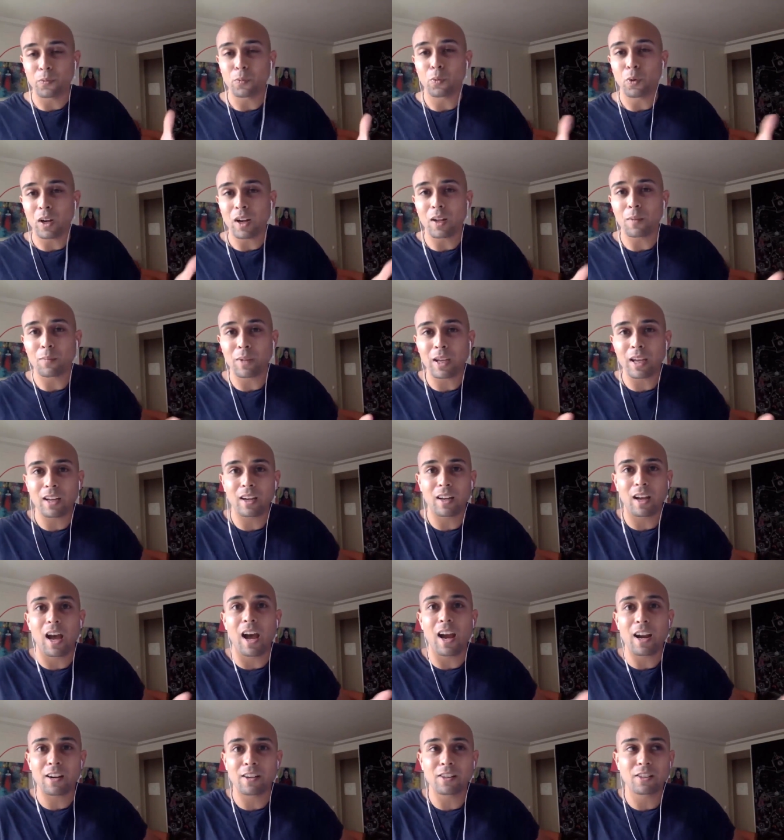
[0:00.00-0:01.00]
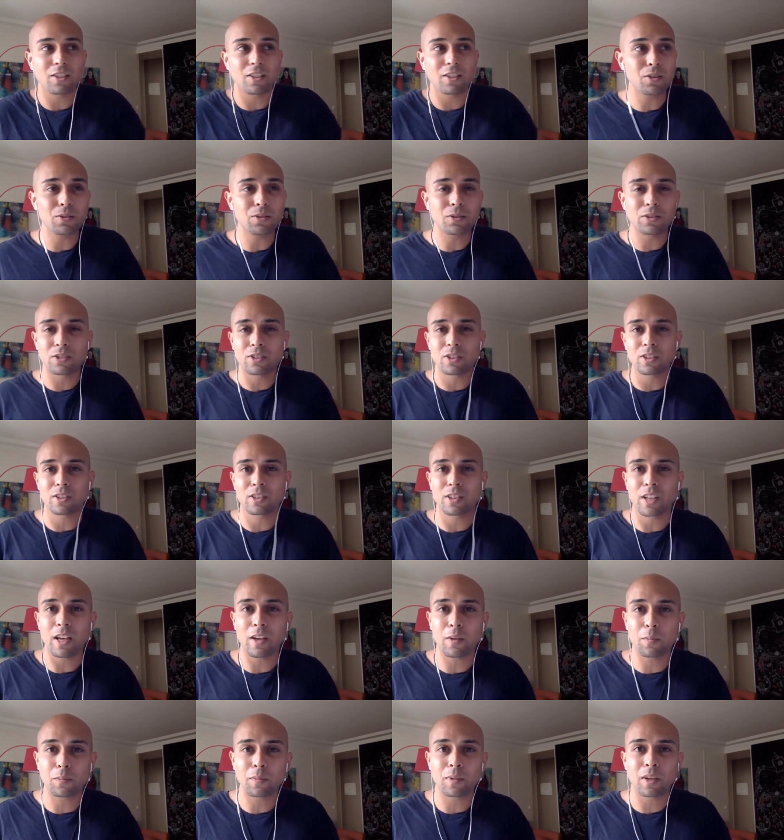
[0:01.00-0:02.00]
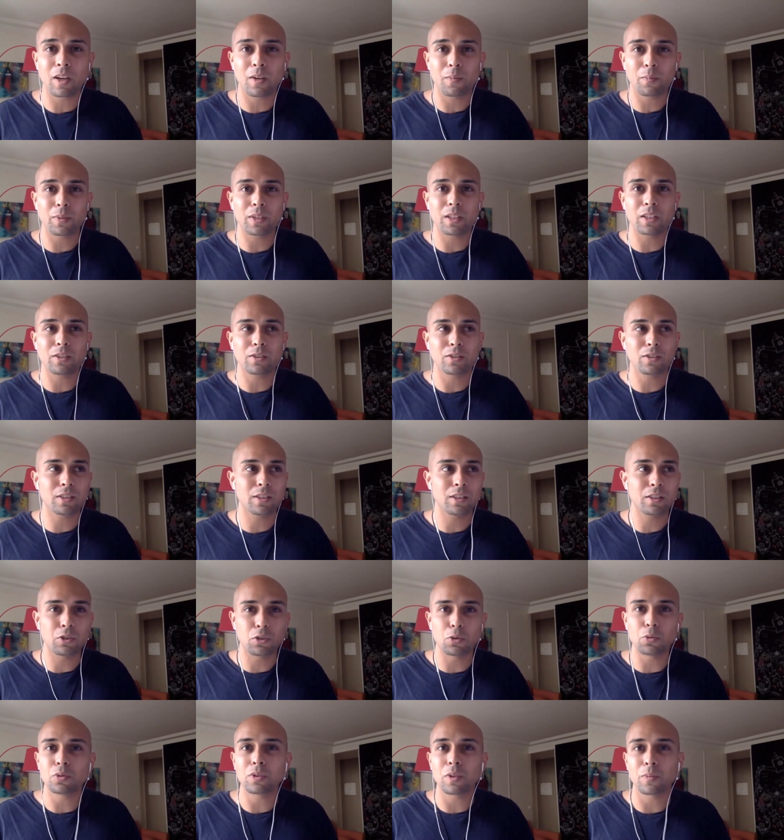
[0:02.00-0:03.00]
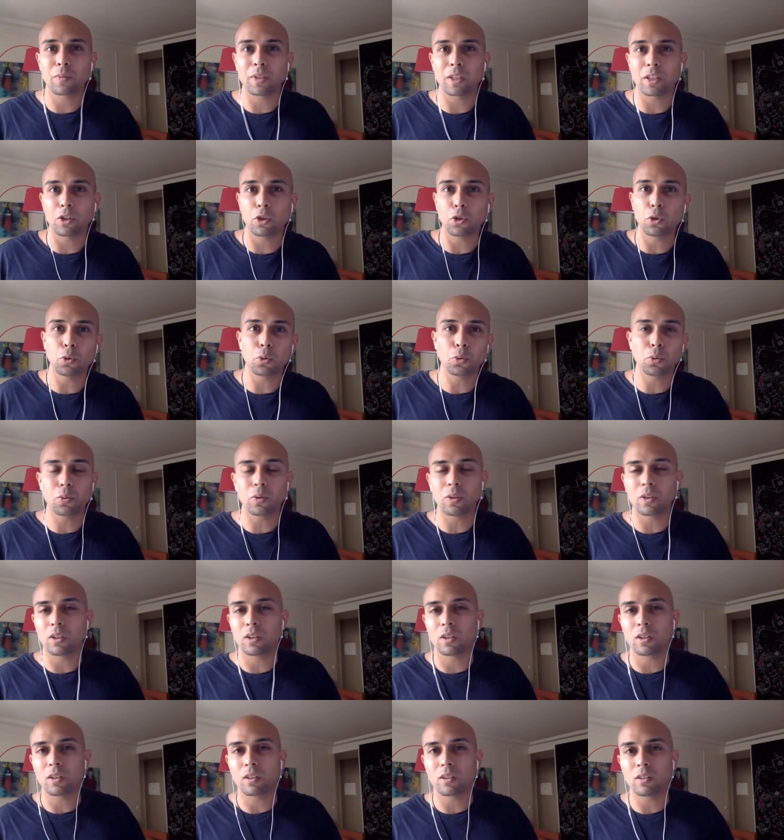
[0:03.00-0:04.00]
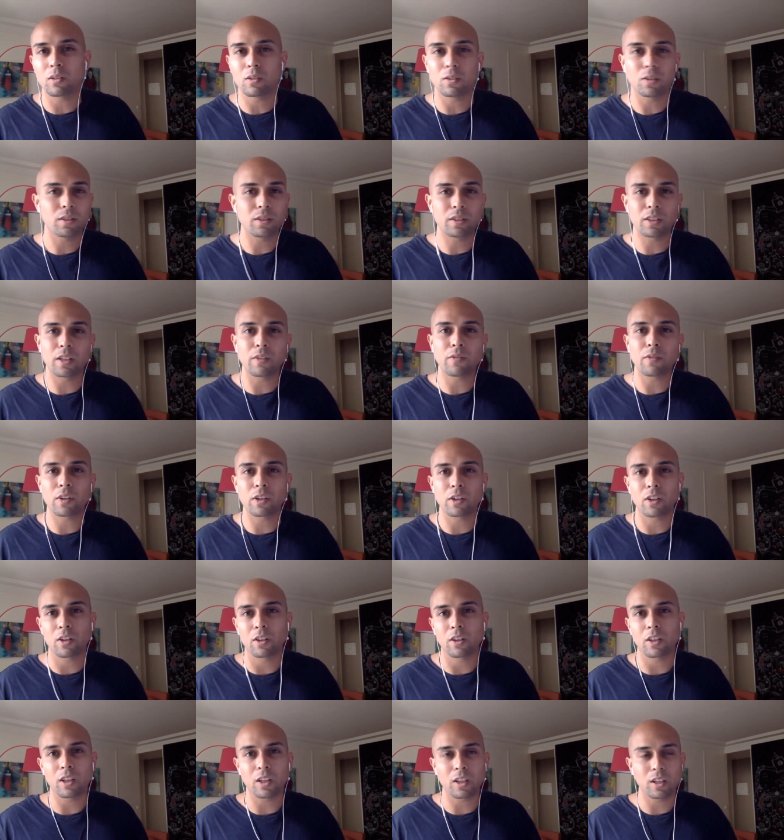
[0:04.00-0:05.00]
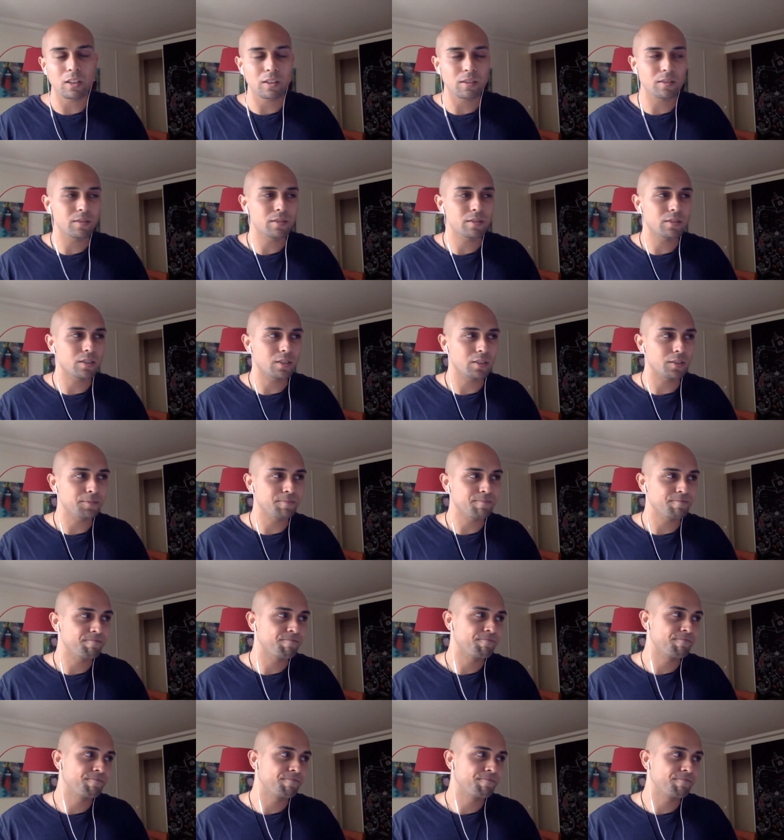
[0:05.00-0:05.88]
what i'm kind of hired to do is just help companies do something new uh, or different online so